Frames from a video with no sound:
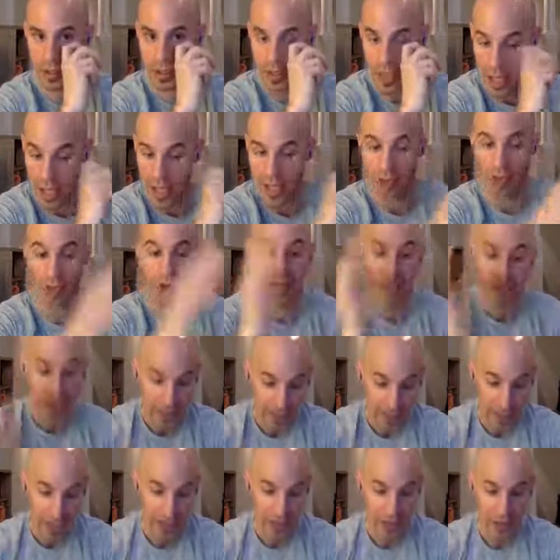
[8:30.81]
Now,
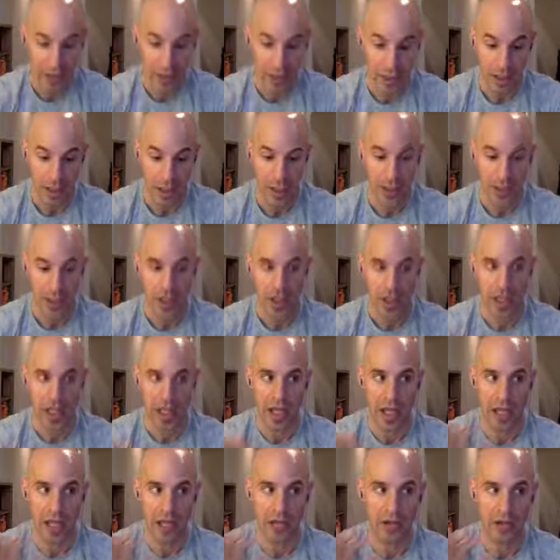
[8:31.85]
again,
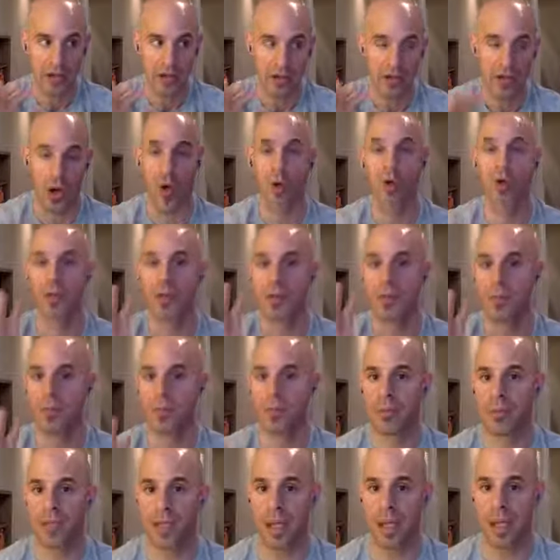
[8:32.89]
don't
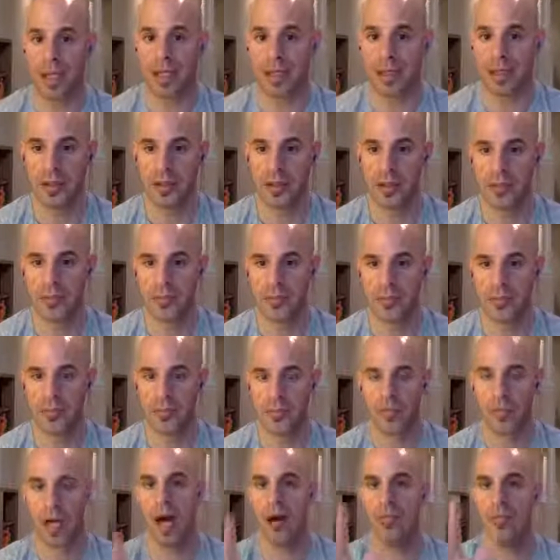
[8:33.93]
complain
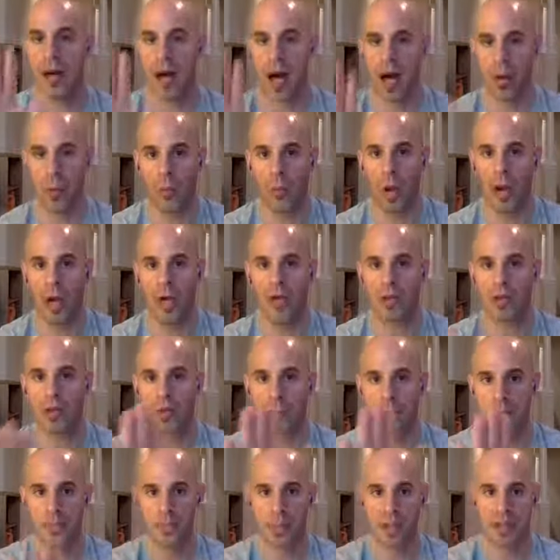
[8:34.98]
about where
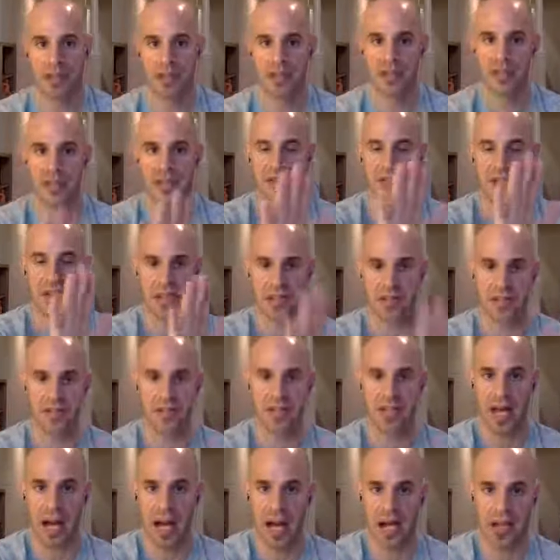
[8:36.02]
your business is
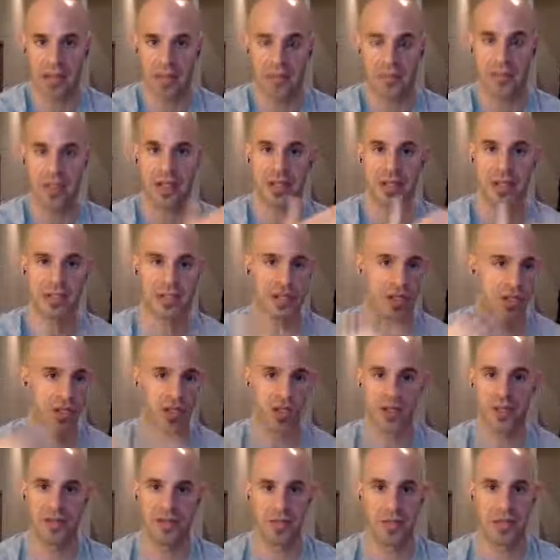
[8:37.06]
not because it
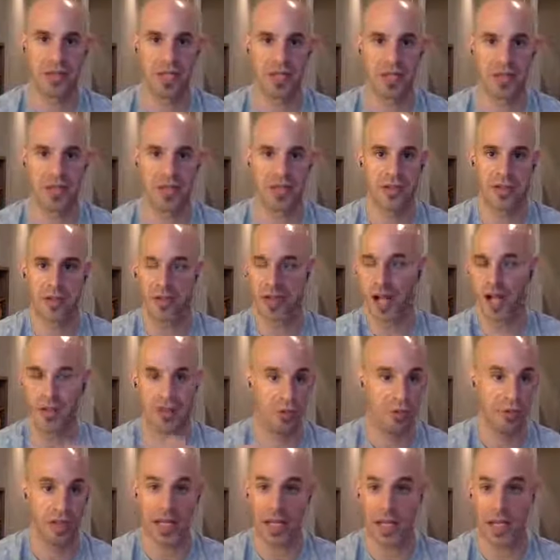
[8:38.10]
just means you're not
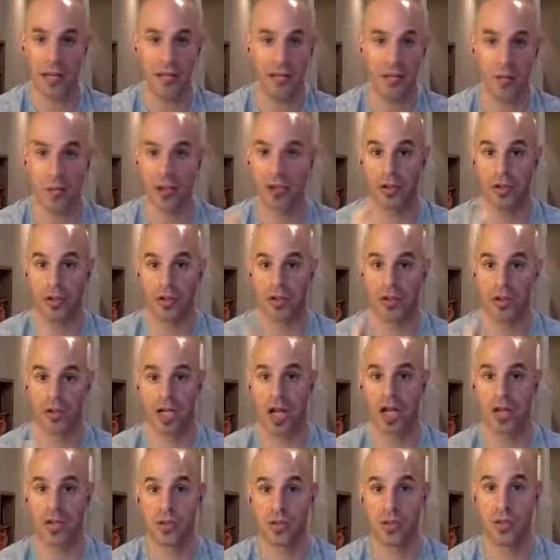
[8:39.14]
doing anything wrong. You're just
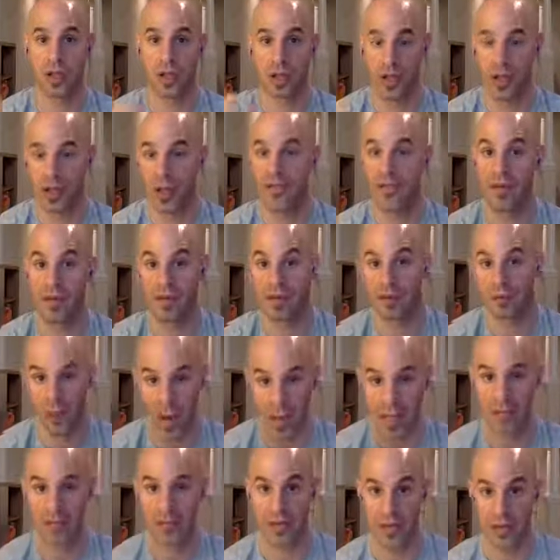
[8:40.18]
not doing enough of the
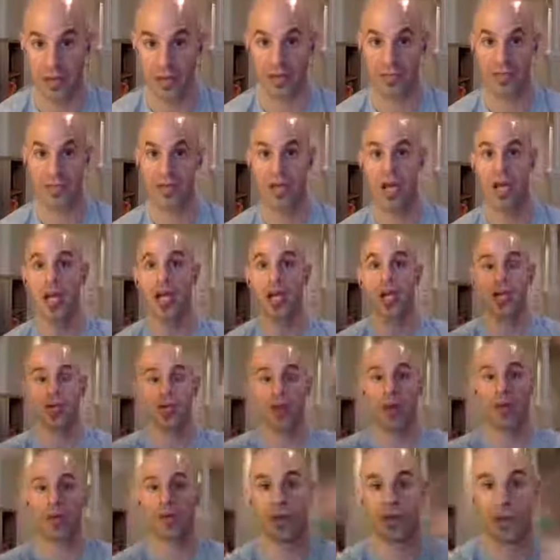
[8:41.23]
right things.
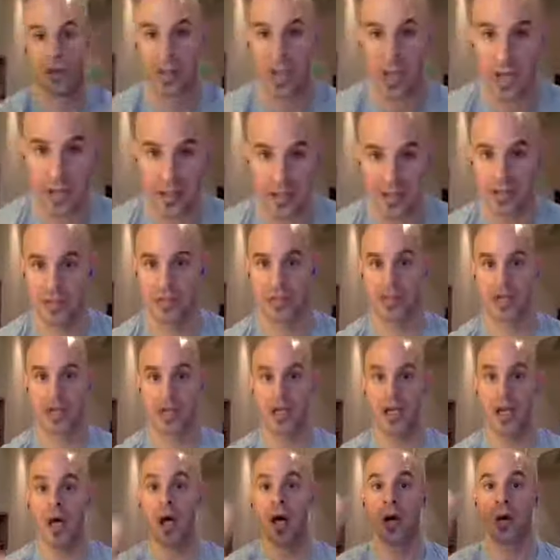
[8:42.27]
So if you're
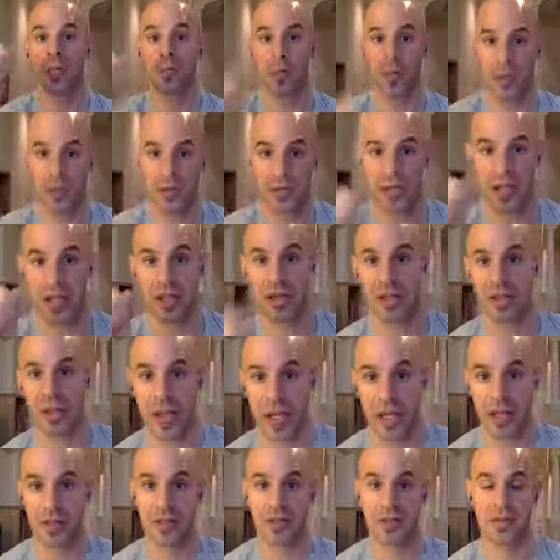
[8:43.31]
constantly posting
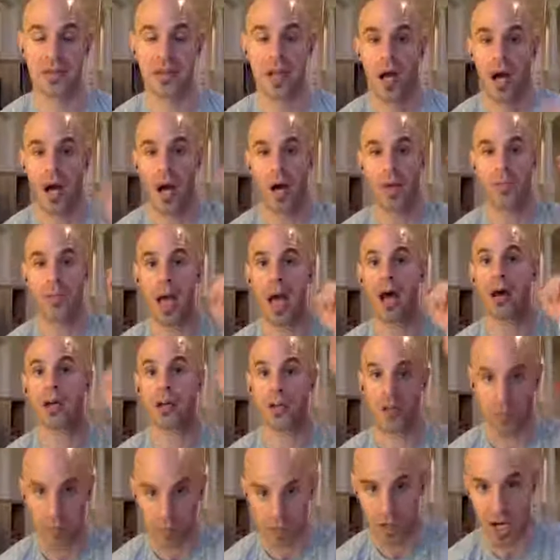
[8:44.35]
things about
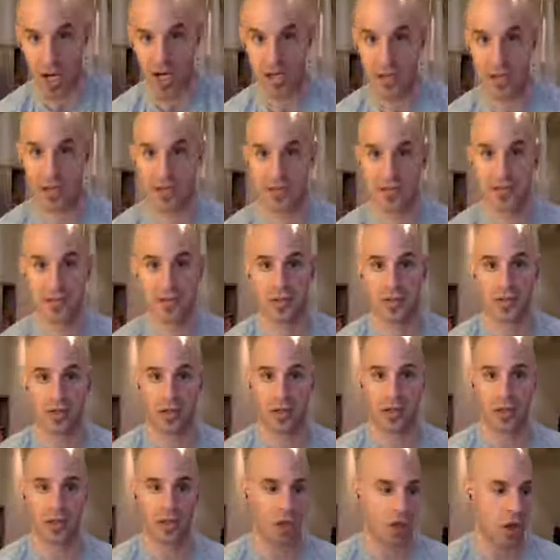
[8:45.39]
your products,
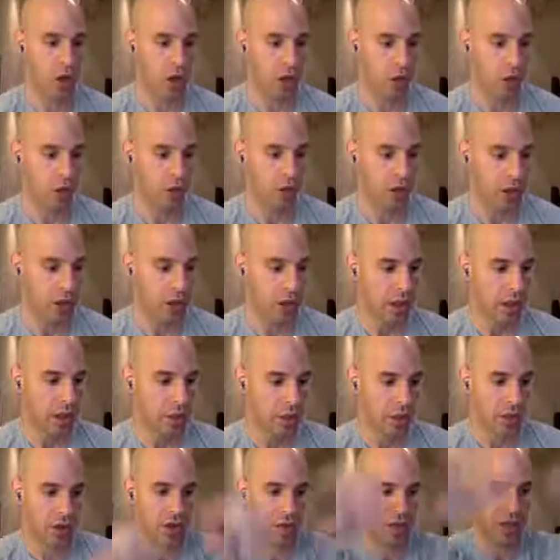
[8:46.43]
you know,
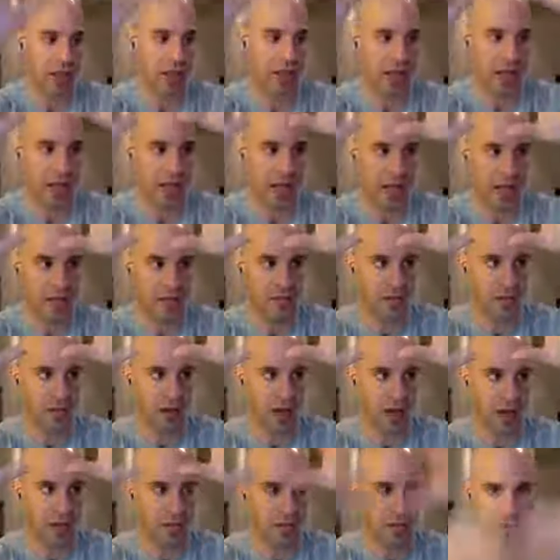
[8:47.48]
you're if
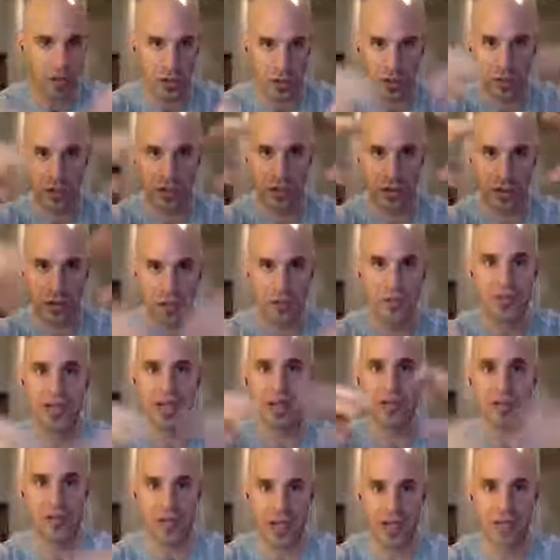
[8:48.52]
if you're
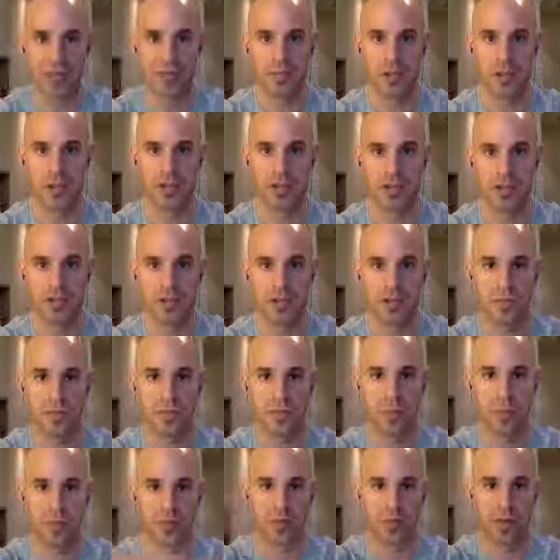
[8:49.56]
using Facebook to just
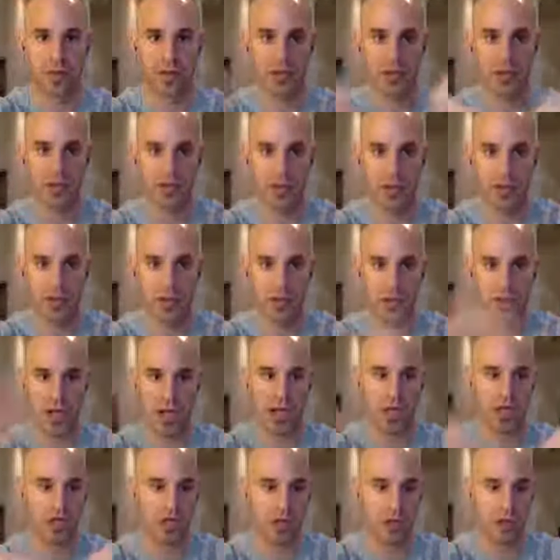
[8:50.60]
post pictures of your
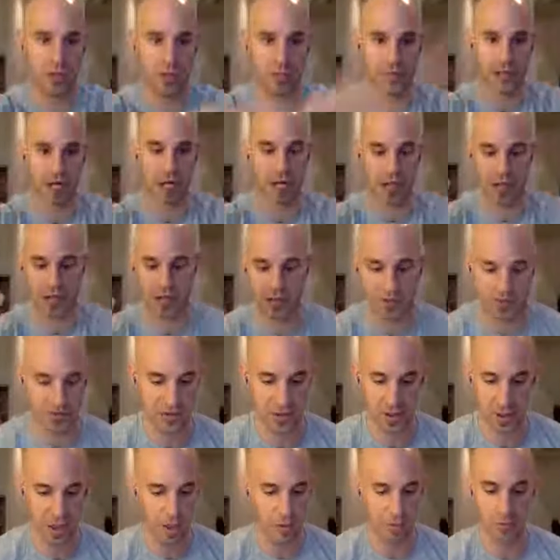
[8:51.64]
shakes and your
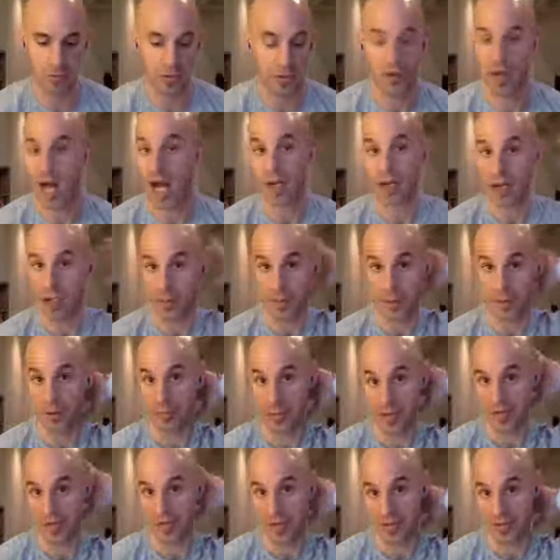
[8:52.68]
products, you're not going to build a
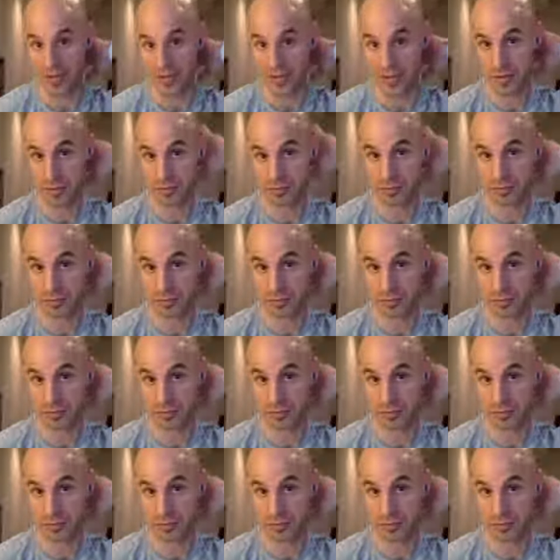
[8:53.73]
business.